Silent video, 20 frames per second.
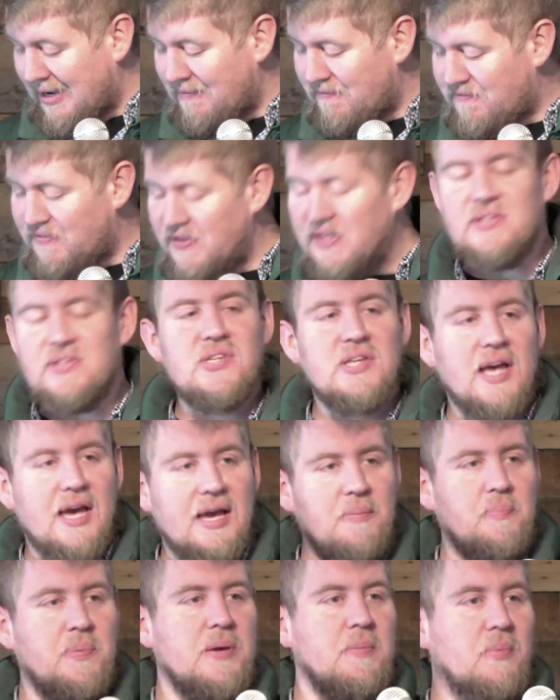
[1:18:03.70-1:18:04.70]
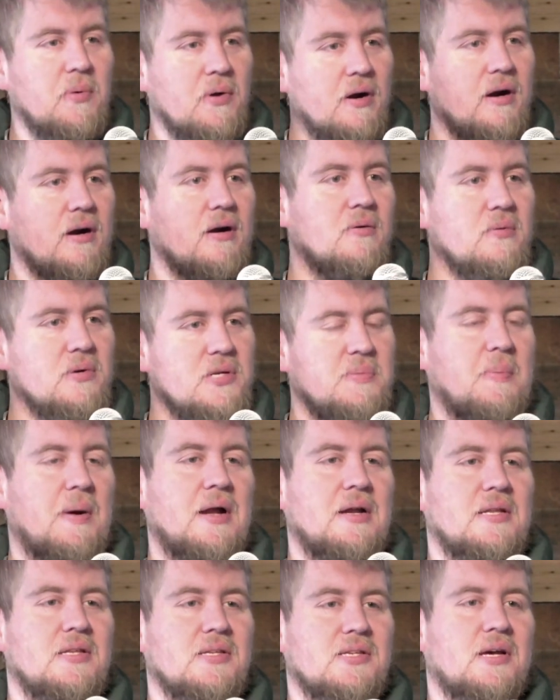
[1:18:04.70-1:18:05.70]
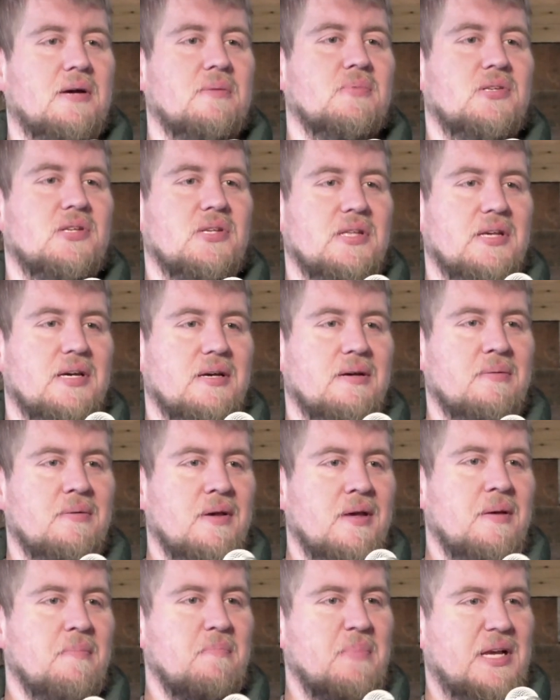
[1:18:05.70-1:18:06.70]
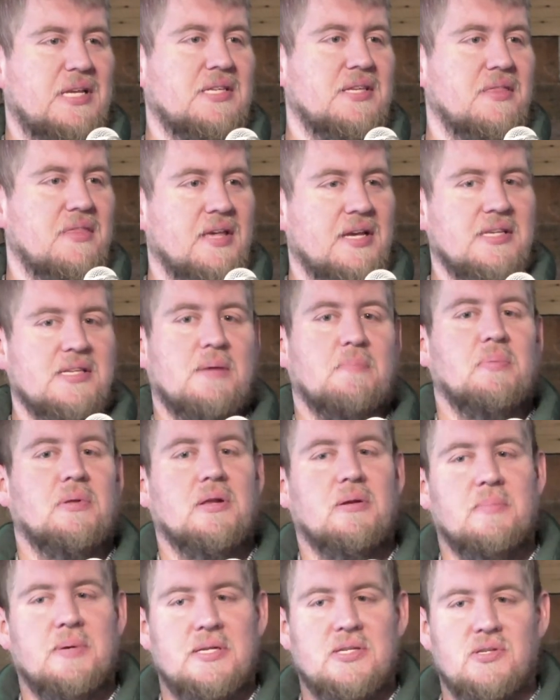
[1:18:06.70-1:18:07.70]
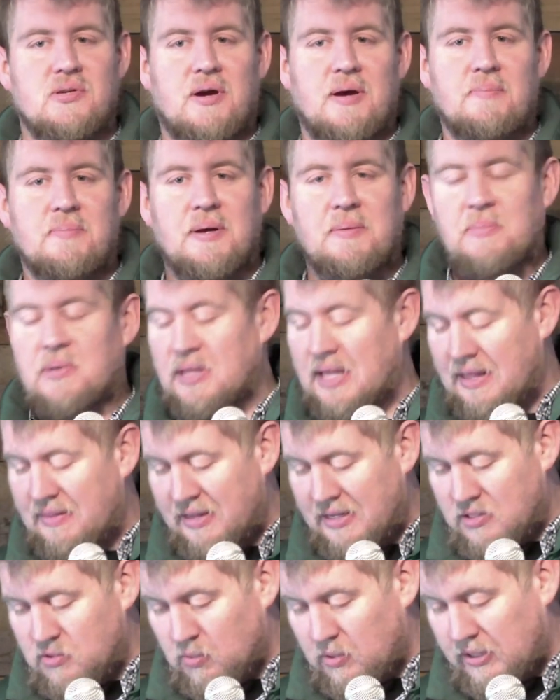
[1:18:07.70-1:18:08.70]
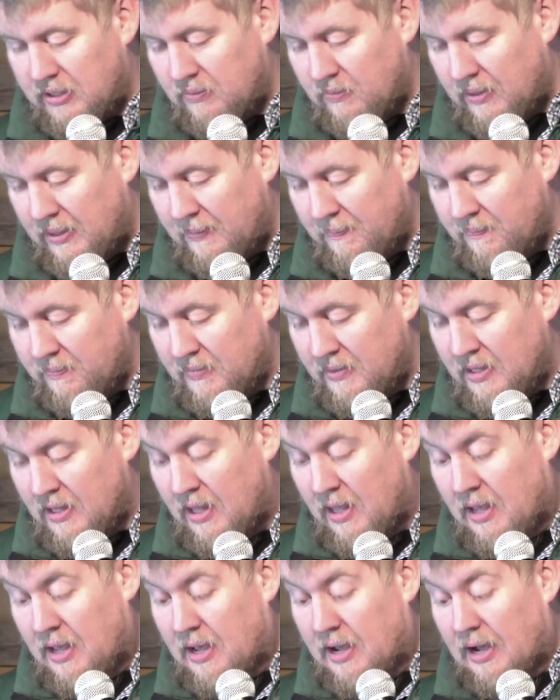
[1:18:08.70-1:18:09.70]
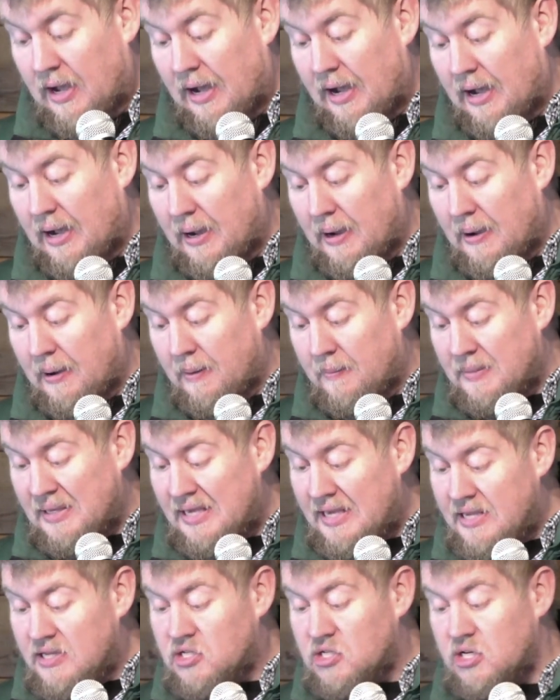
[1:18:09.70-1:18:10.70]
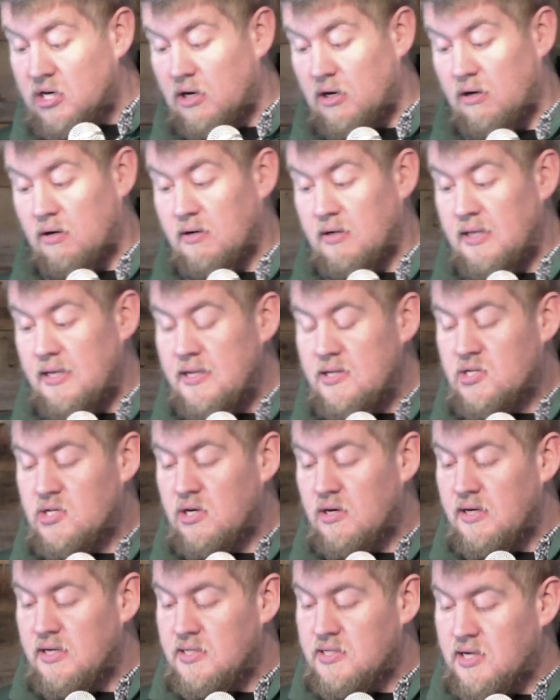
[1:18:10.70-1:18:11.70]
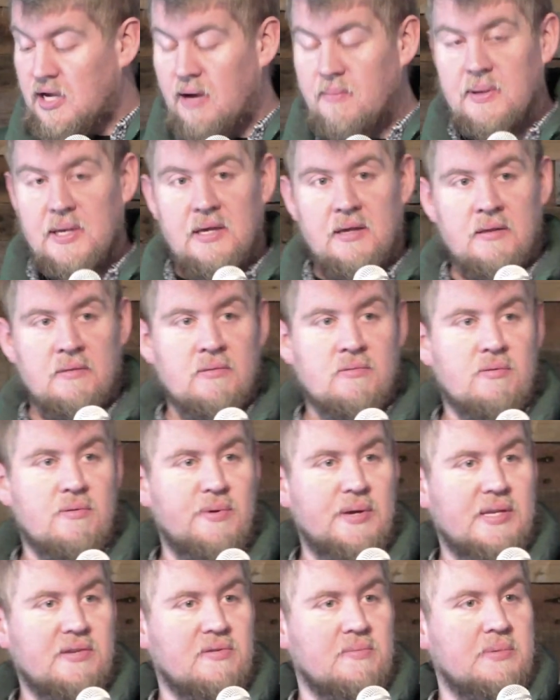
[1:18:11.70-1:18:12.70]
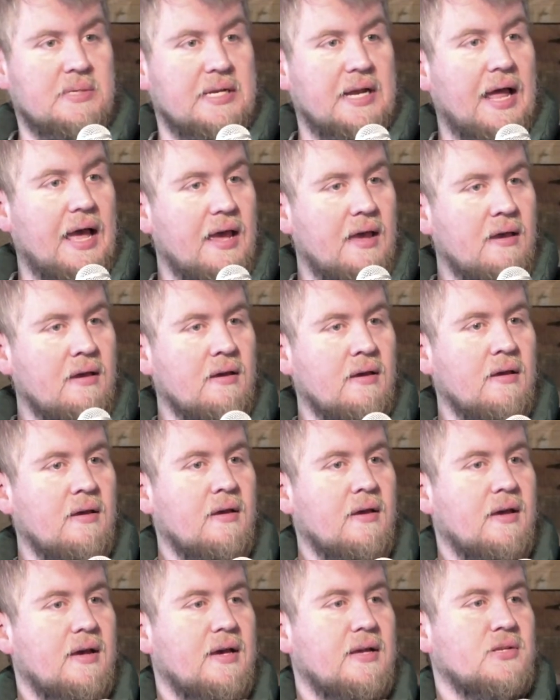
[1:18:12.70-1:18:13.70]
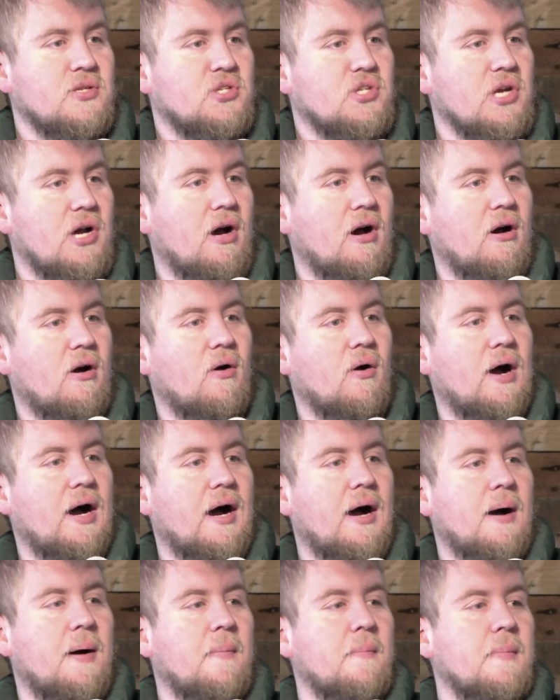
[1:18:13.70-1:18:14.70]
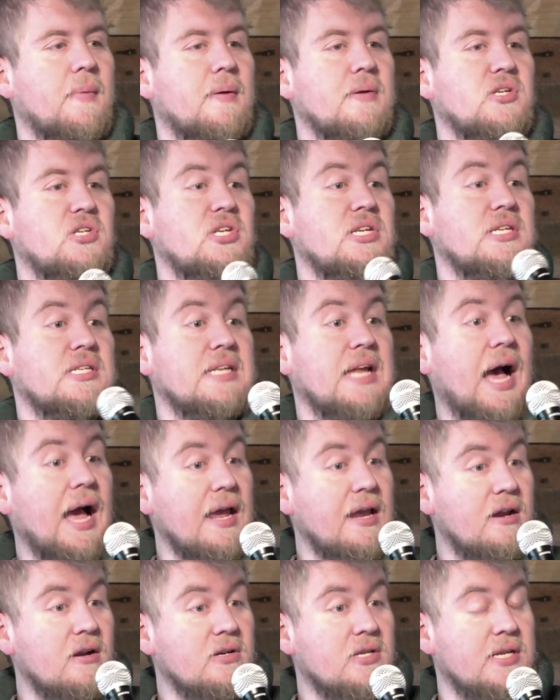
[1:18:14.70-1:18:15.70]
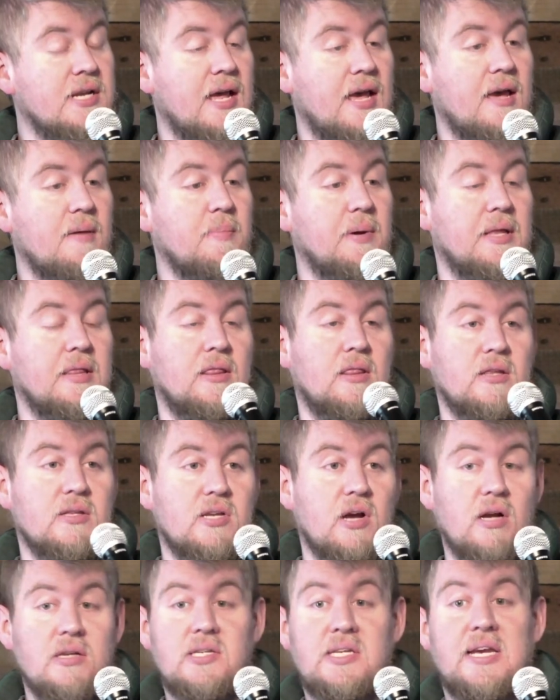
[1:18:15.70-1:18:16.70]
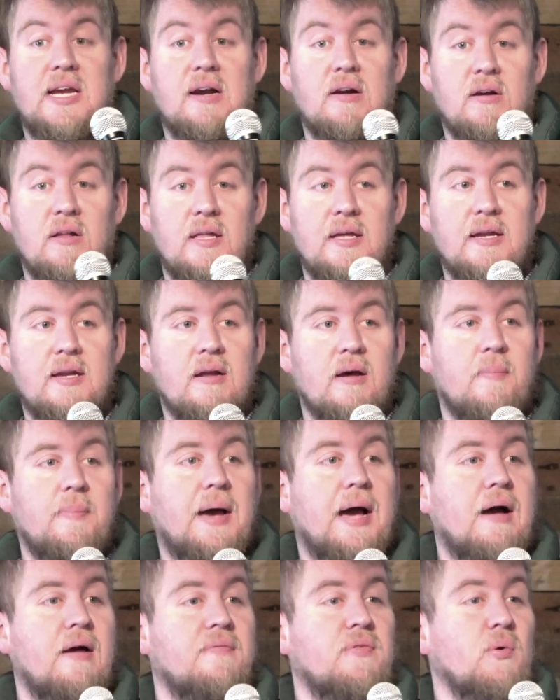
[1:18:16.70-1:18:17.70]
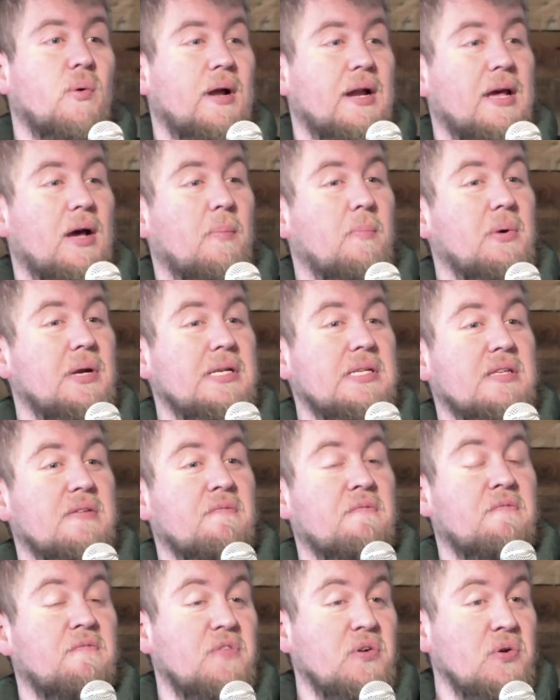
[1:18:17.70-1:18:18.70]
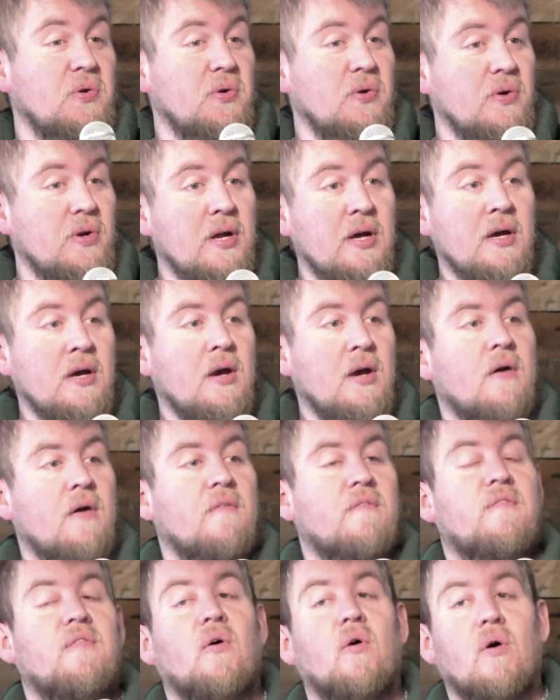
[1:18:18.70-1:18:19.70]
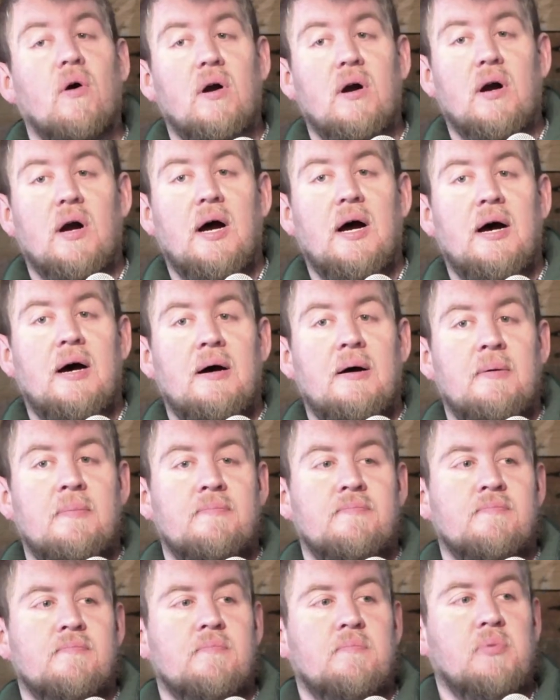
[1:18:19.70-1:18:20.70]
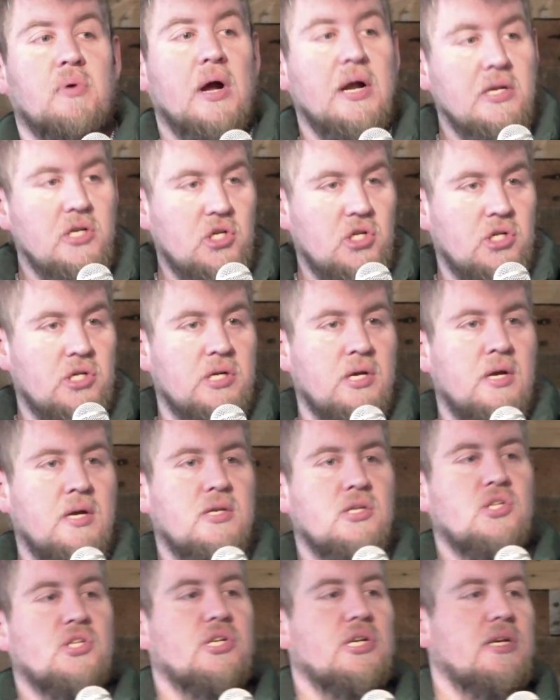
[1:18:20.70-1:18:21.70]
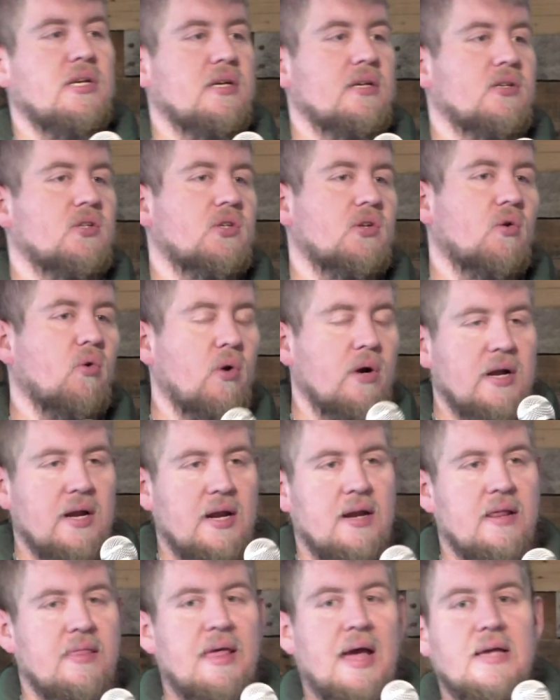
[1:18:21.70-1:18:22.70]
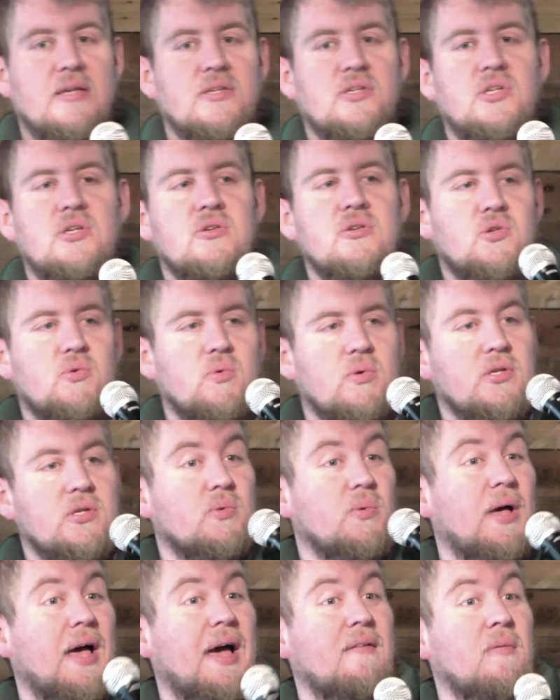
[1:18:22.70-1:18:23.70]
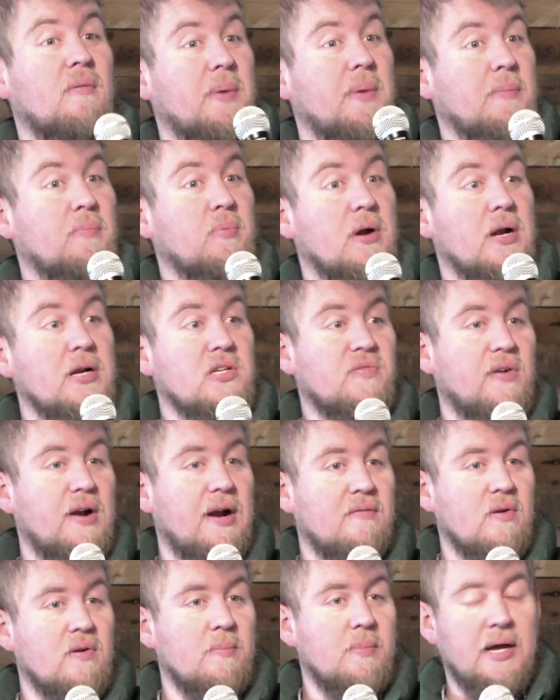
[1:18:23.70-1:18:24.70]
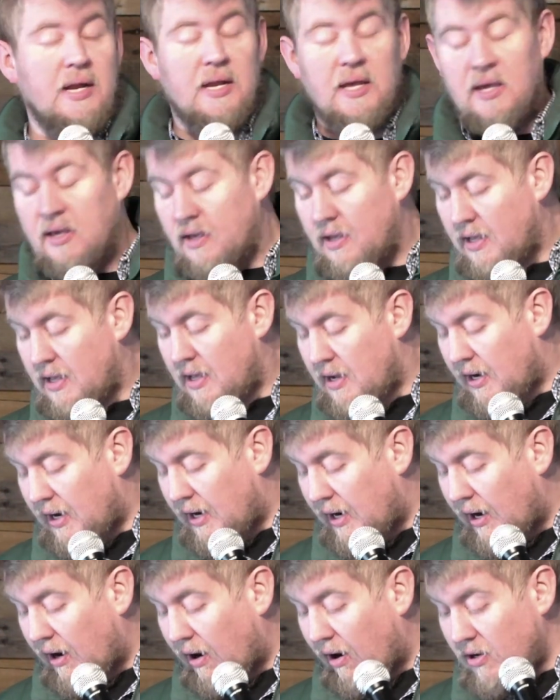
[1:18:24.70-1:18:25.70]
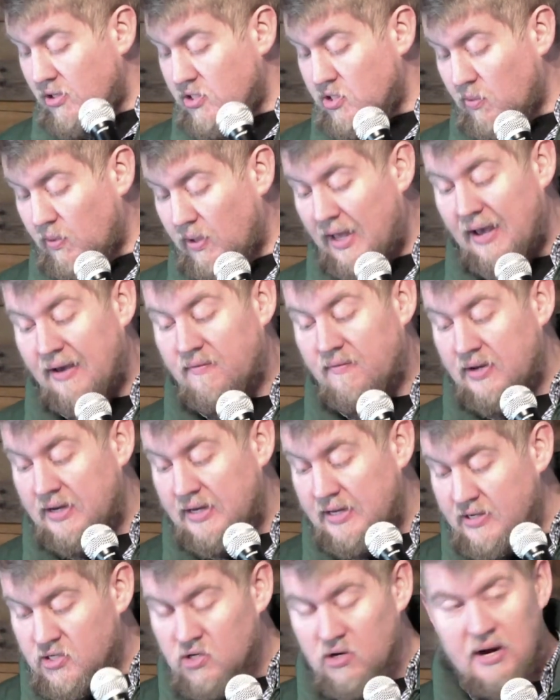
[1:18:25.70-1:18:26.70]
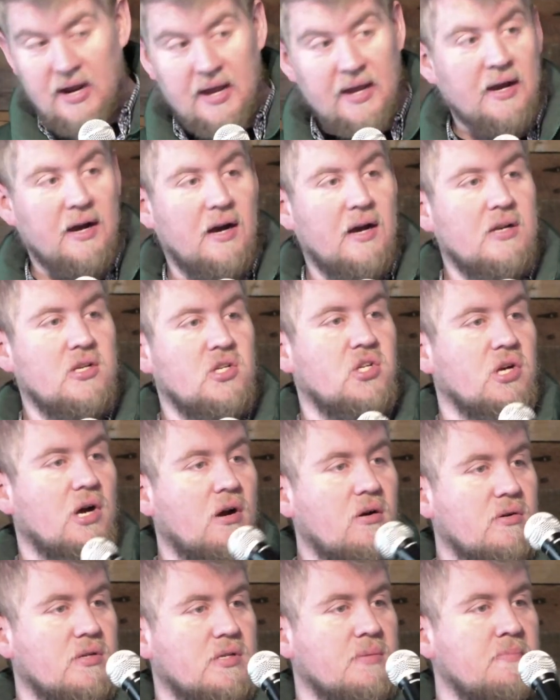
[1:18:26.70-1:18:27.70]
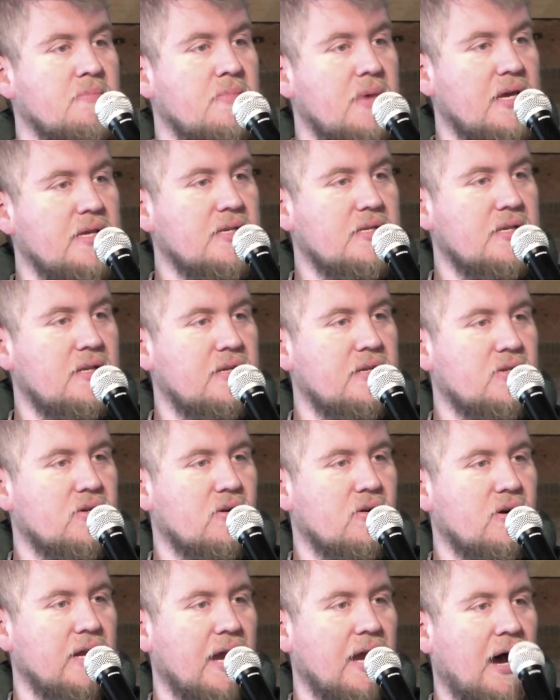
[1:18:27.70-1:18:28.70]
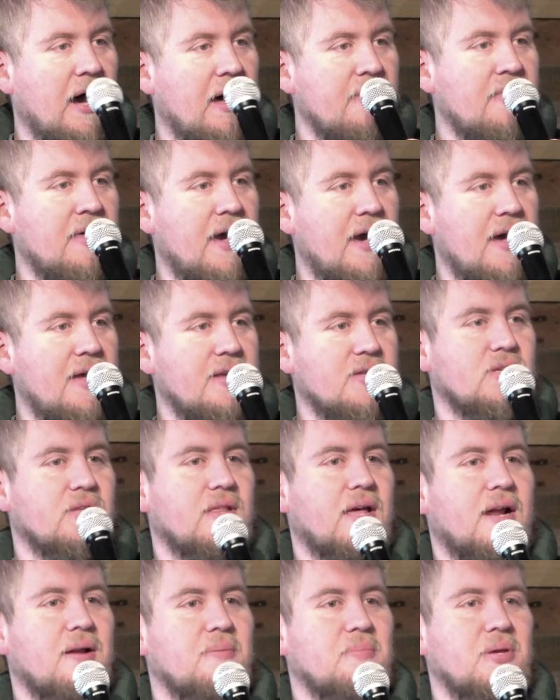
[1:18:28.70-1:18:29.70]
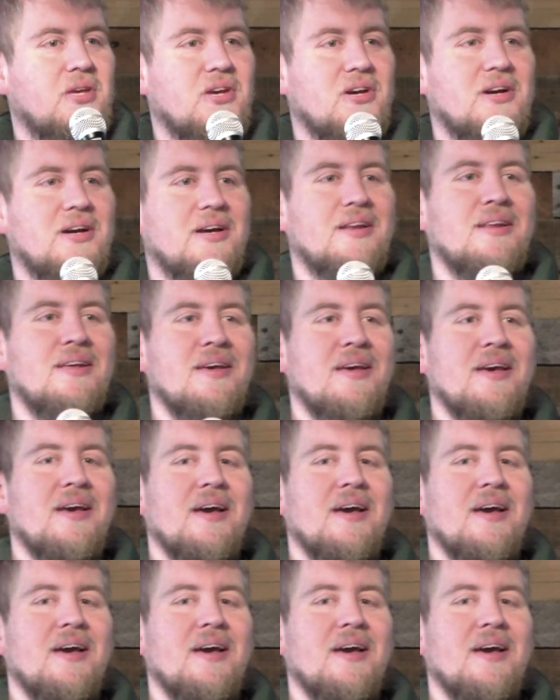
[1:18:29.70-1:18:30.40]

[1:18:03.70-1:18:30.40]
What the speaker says: Feels like people are responding some to the mixing things up a little bit, so I'm glad that's working well. Easter is coming 3 weeks from today. And so she is not here today, but talk to Carolyn about if you want to help bring some food for brunch. She is coordinating that as usual, so we'll have a big brunch for everybody. Also, we'll have an Easter egg hunt. Joe is amazing. He's already on that, so that'll be good.